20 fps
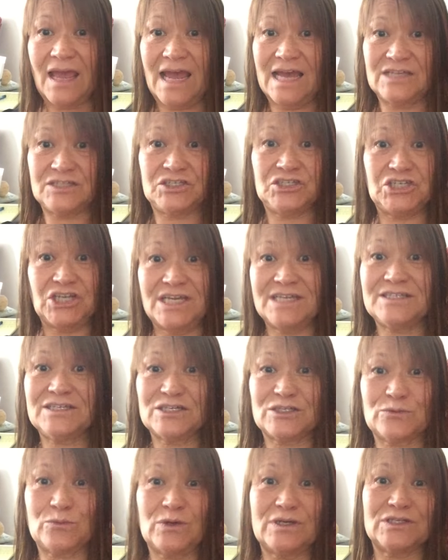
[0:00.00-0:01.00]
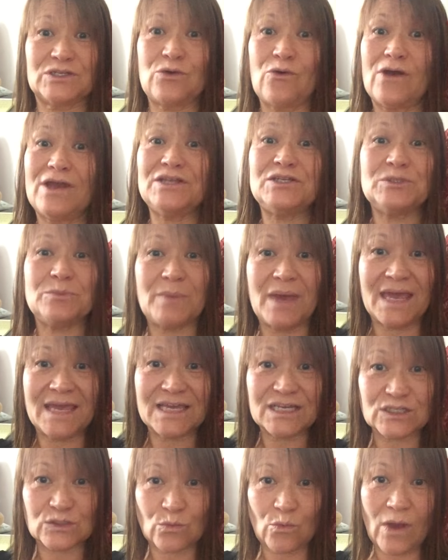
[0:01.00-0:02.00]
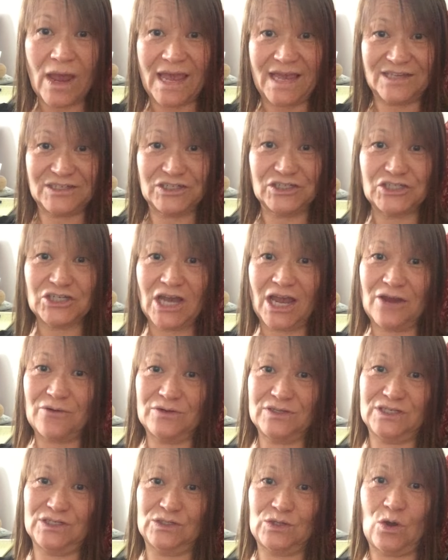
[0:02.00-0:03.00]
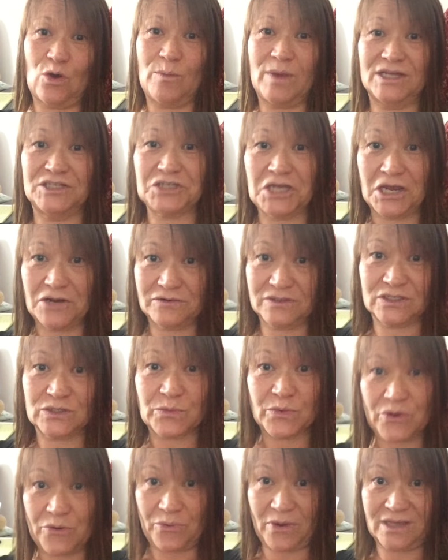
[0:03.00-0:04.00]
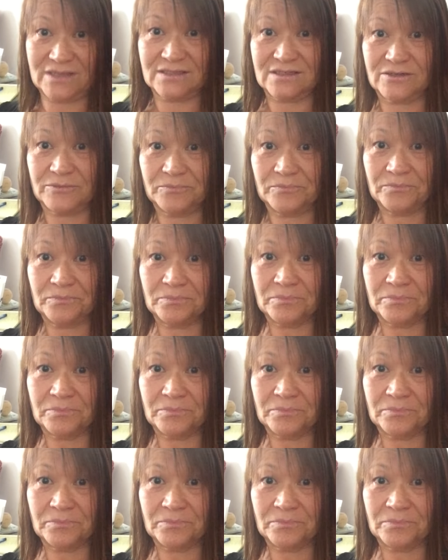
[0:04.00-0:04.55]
as Jesus was going to make his way to Jairus's home at Jairus's request.